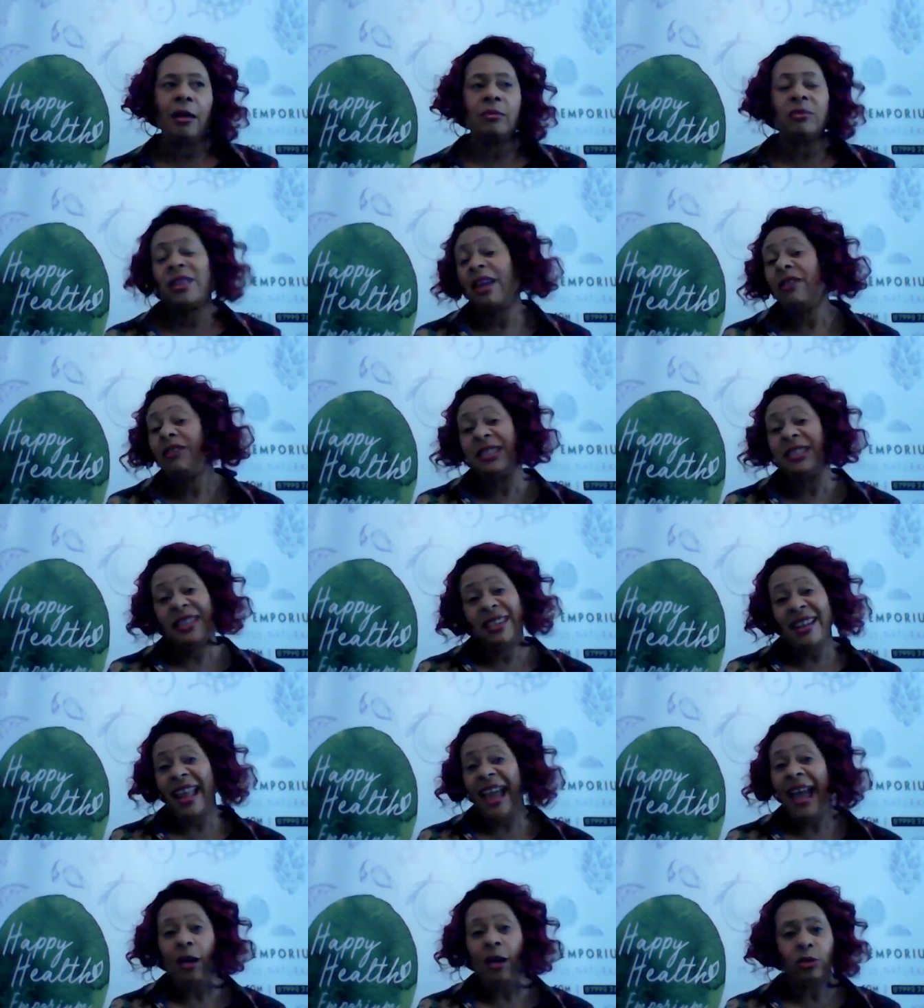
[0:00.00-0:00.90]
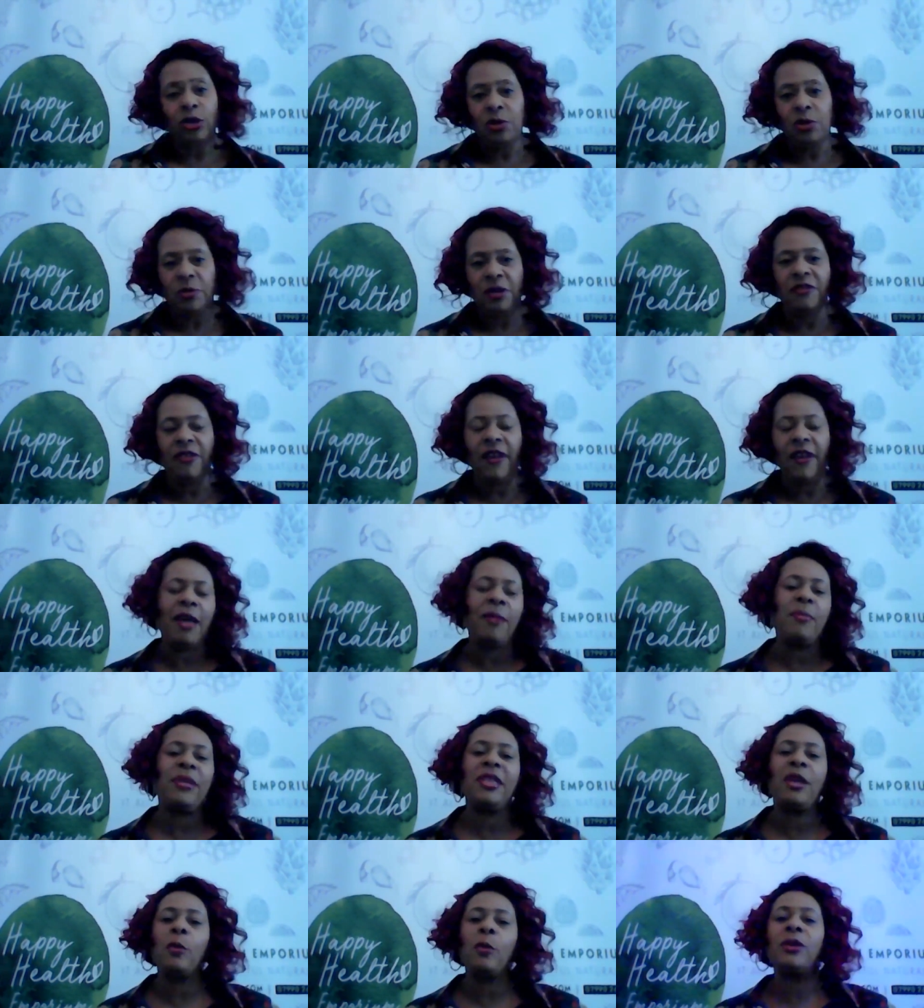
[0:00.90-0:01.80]
There isn't now, to be fair,
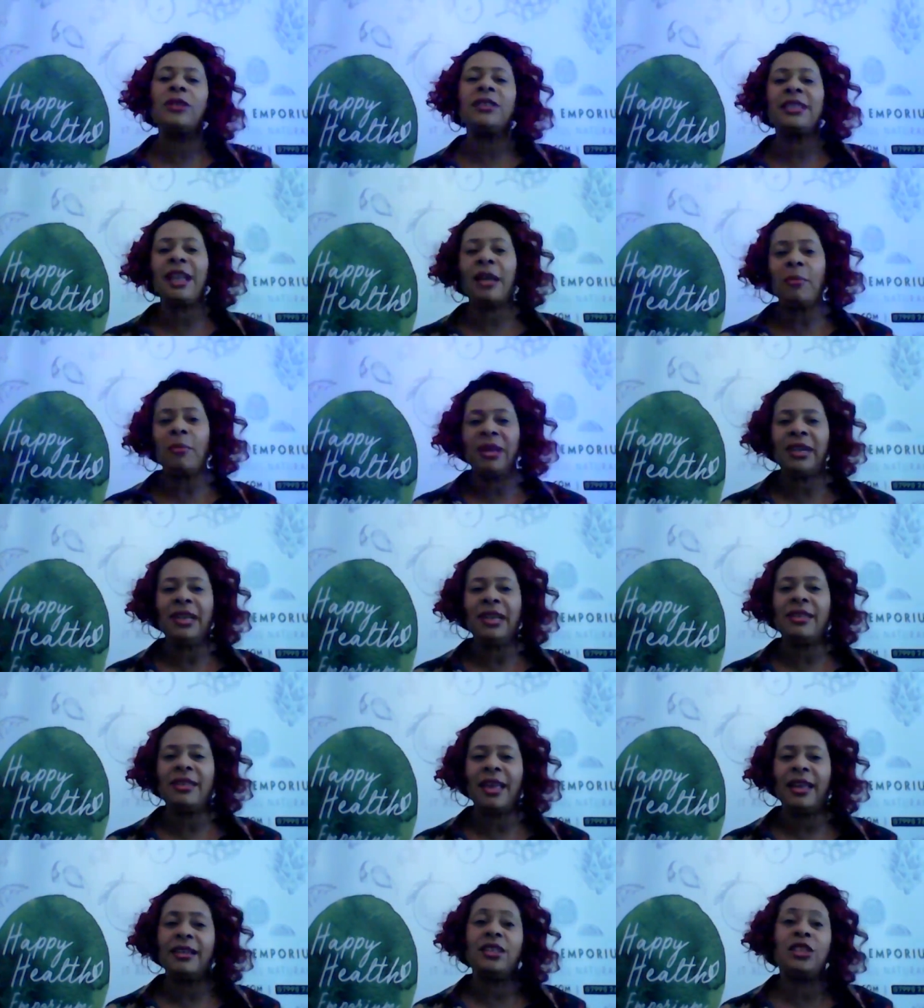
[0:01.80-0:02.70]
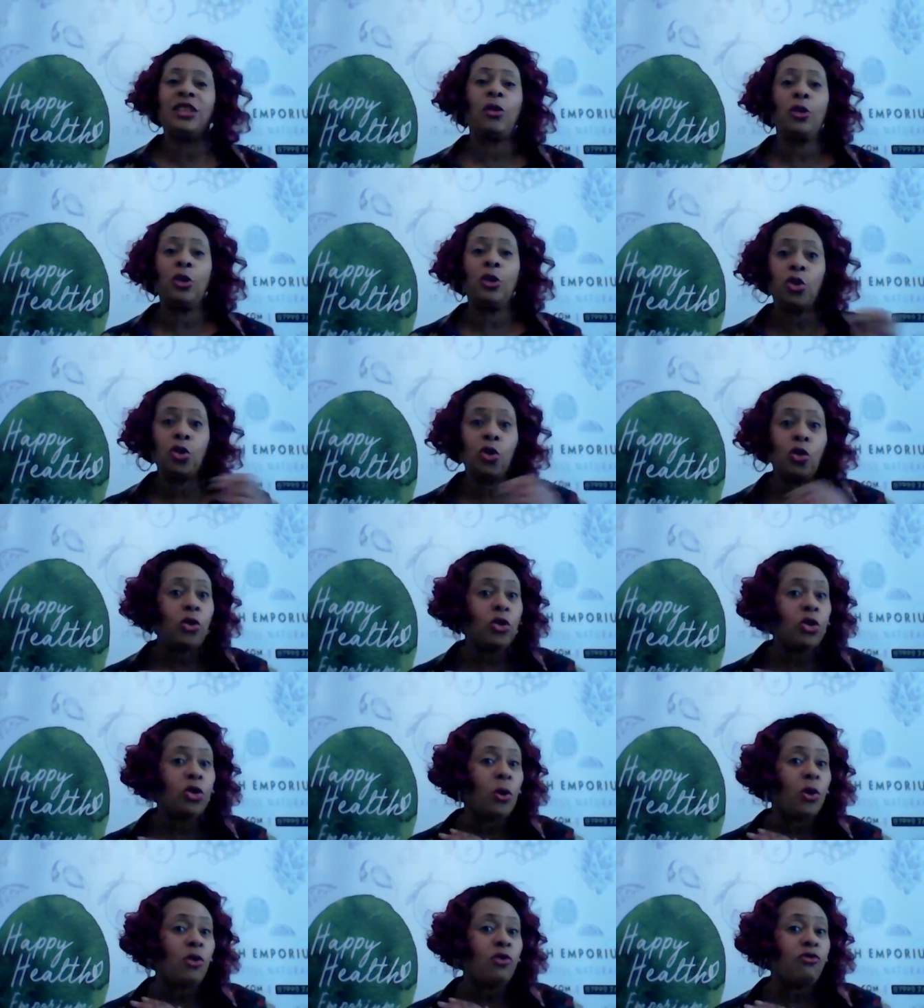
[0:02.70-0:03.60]
but there wasn't that many then. So the doors
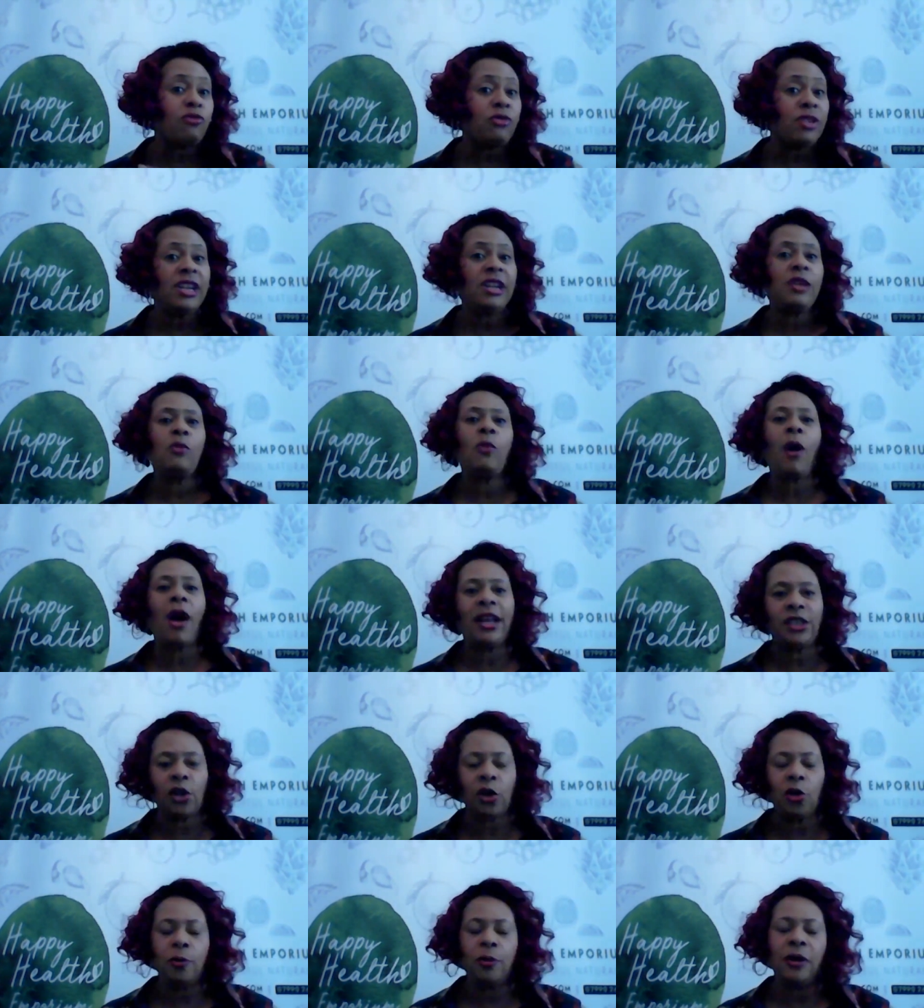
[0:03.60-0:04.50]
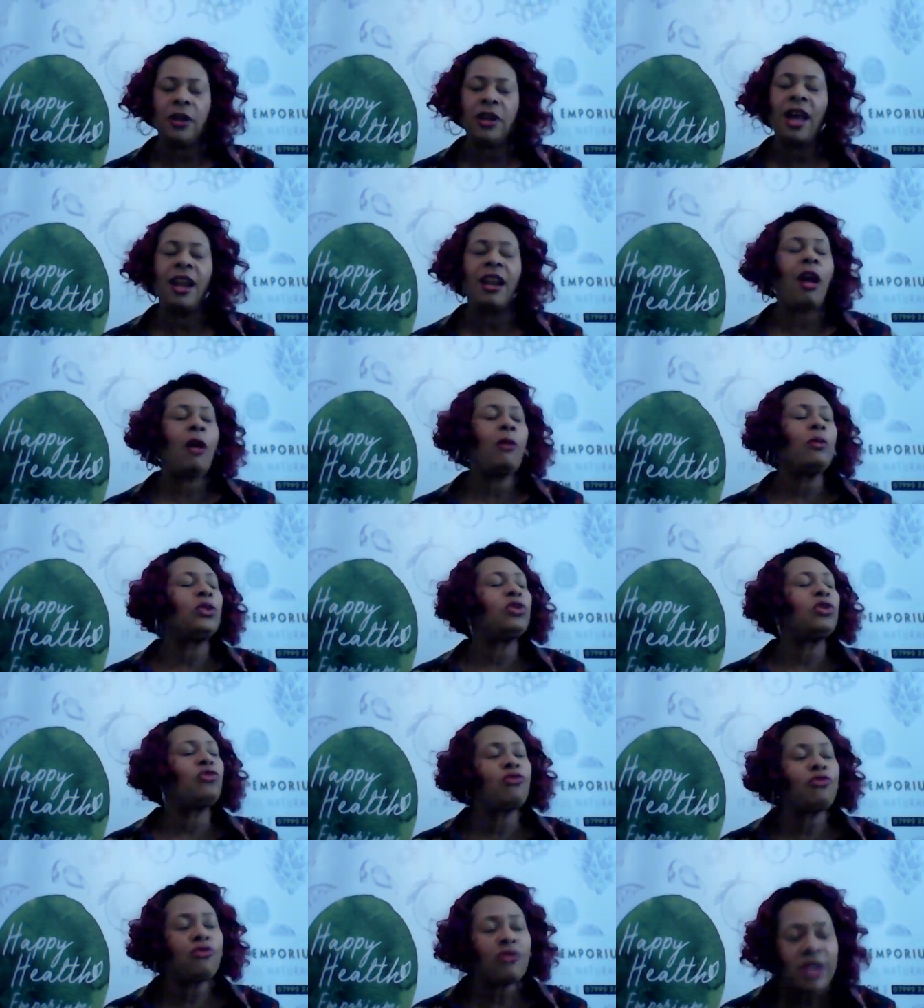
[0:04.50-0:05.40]
were really wide open, and I was
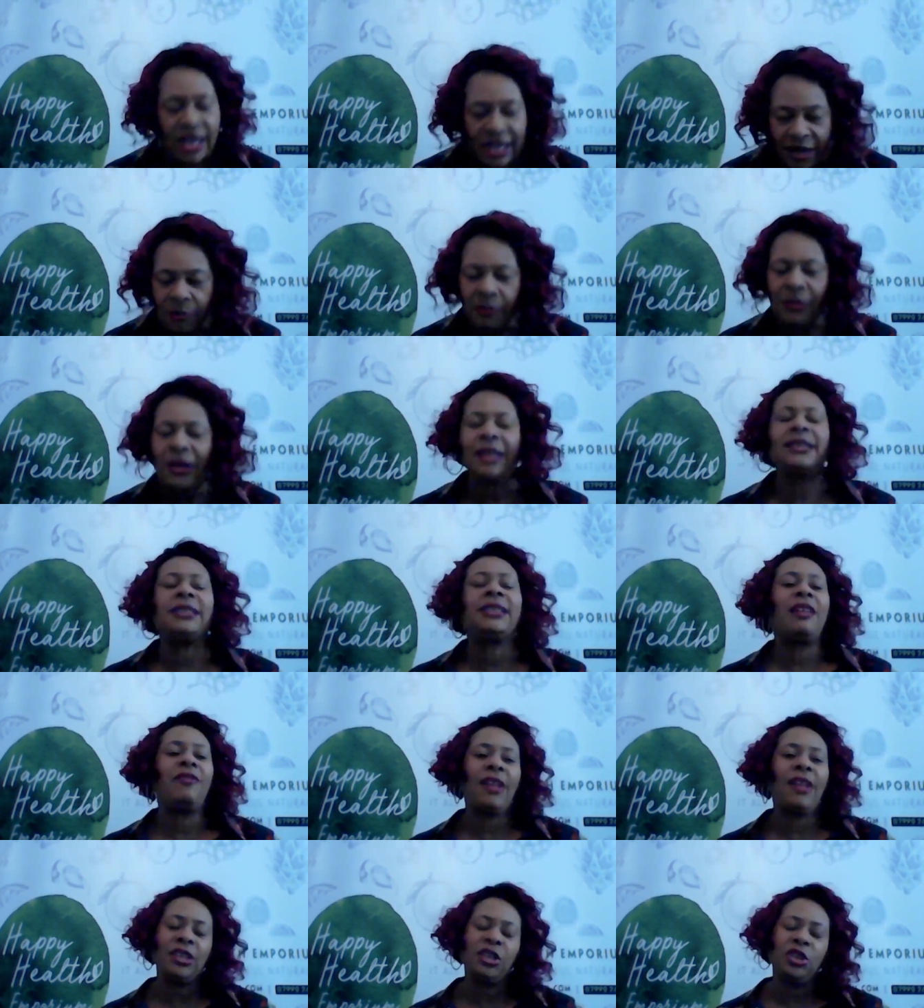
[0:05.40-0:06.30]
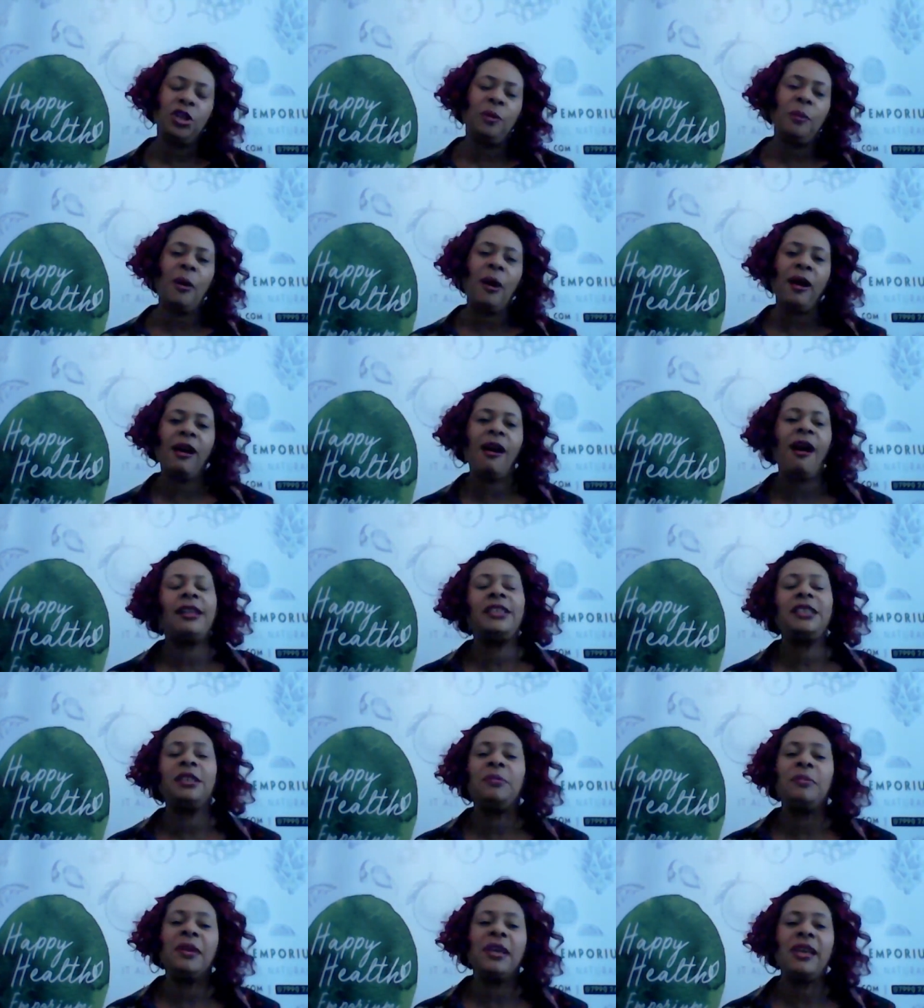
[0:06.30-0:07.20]
really blessed to have Angela Marr
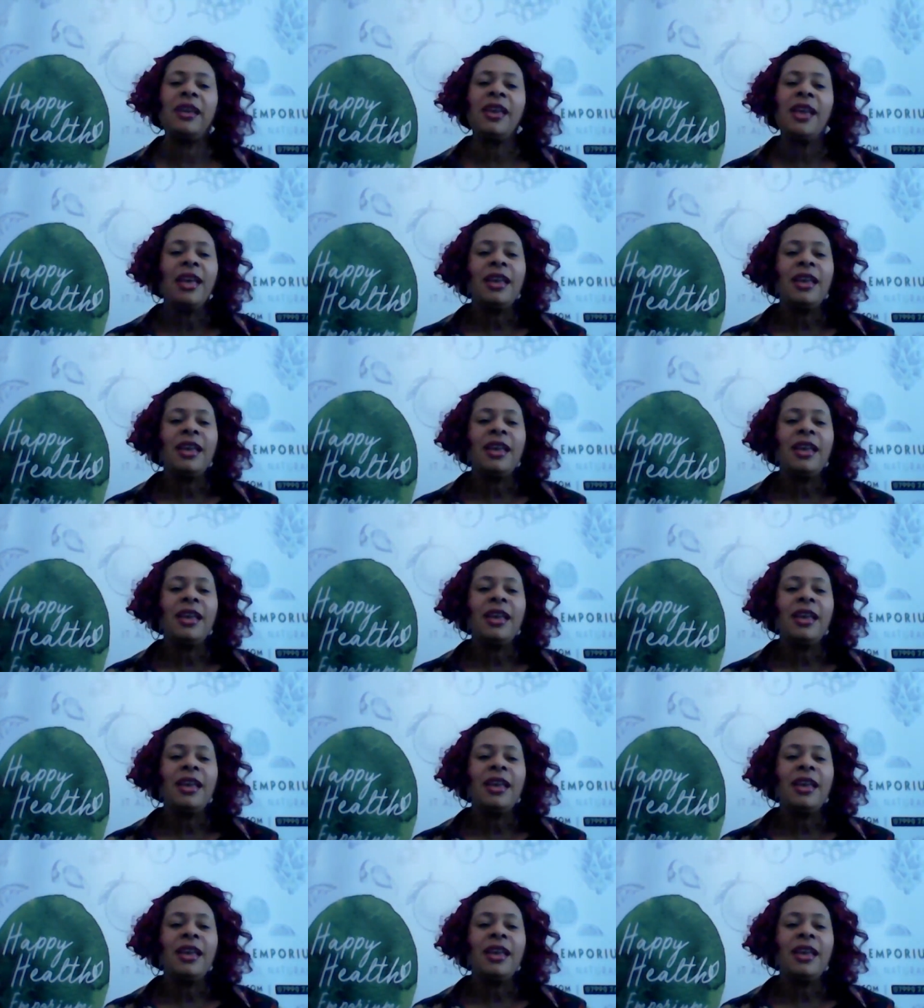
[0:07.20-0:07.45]
guiding me.